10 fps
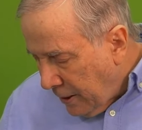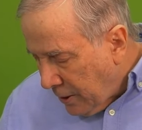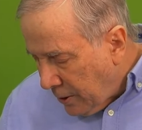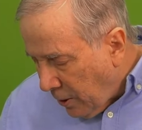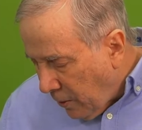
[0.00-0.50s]

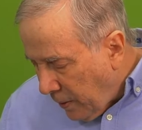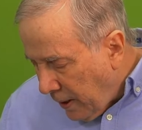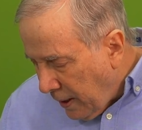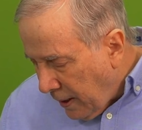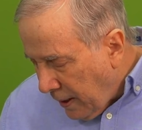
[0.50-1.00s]
so,
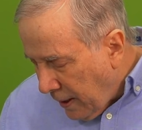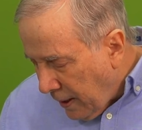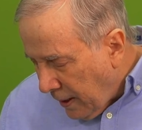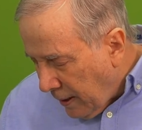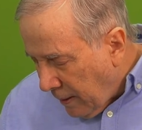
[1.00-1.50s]

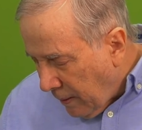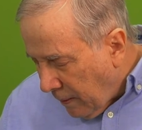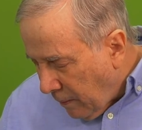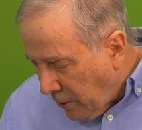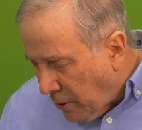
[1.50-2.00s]

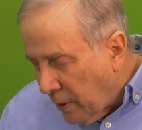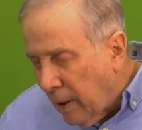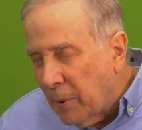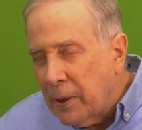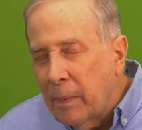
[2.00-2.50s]
would your
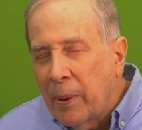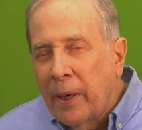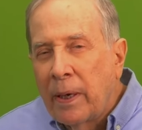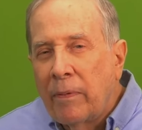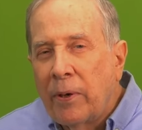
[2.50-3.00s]
neighbors
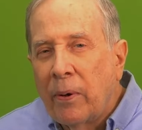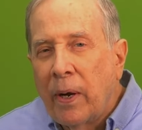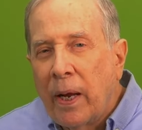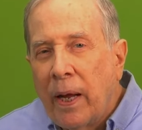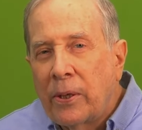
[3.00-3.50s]
complain if you're
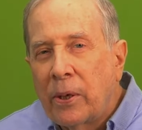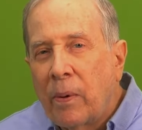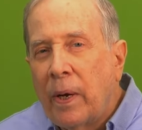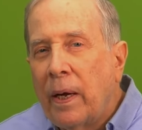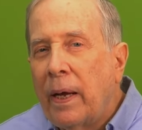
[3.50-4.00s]
in an
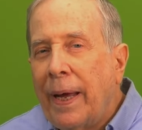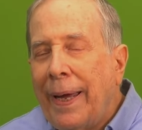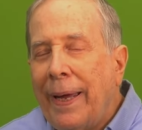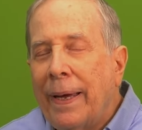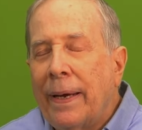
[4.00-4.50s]
HOA
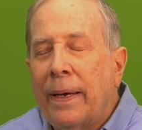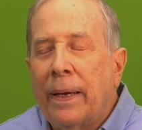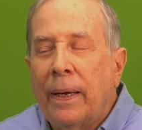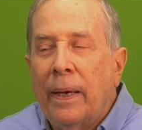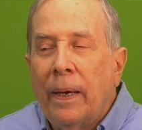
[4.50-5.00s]
and
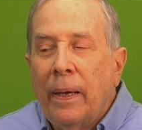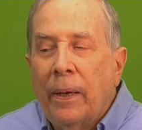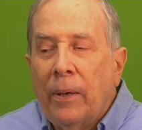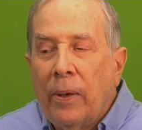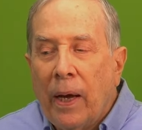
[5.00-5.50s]

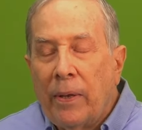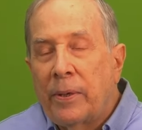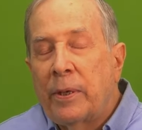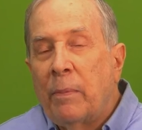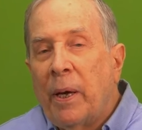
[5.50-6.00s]
you had
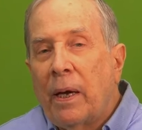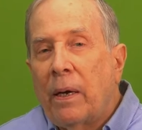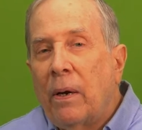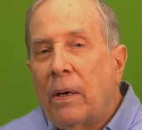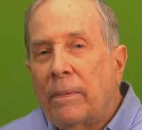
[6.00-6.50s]
this in the
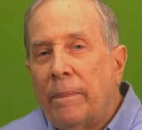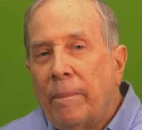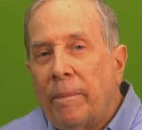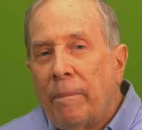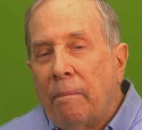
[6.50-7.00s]
backyard?
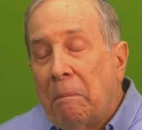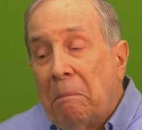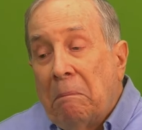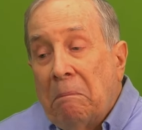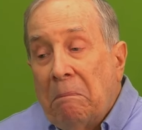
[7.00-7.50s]

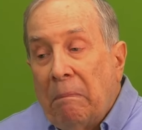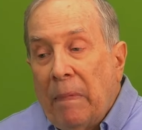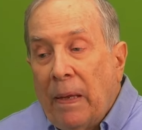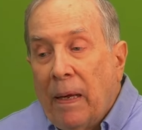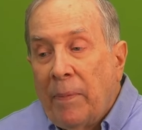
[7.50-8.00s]

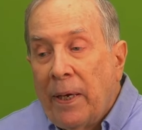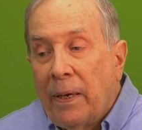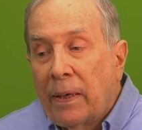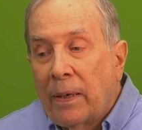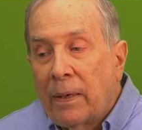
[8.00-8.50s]
I mean,
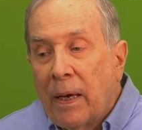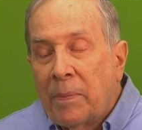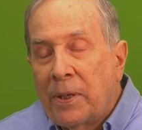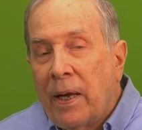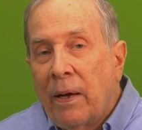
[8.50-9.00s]
it
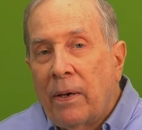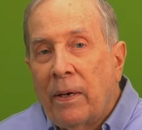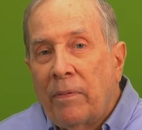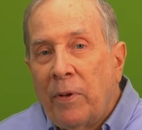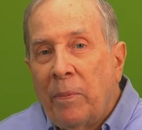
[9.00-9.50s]
comes down
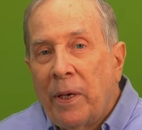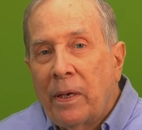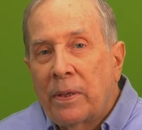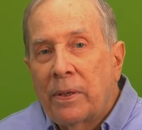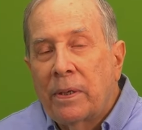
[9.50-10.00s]
in a few
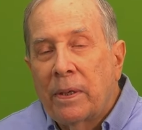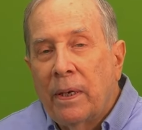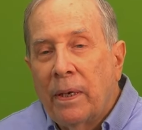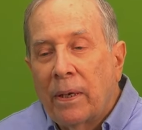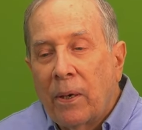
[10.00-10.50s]
minutes,
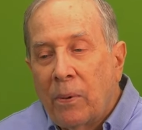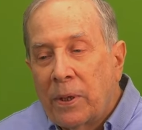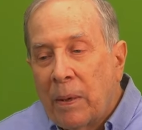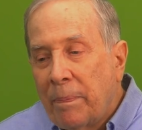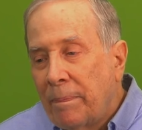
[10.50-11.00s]
uh,
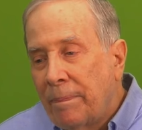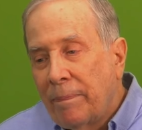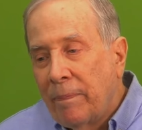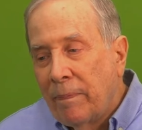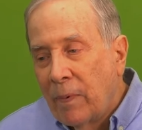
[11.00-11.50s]
goes up
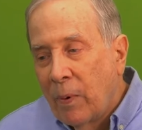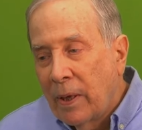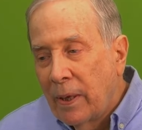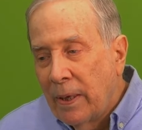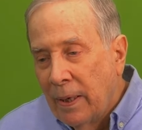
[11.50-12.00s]

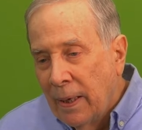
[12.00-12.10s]
quickly.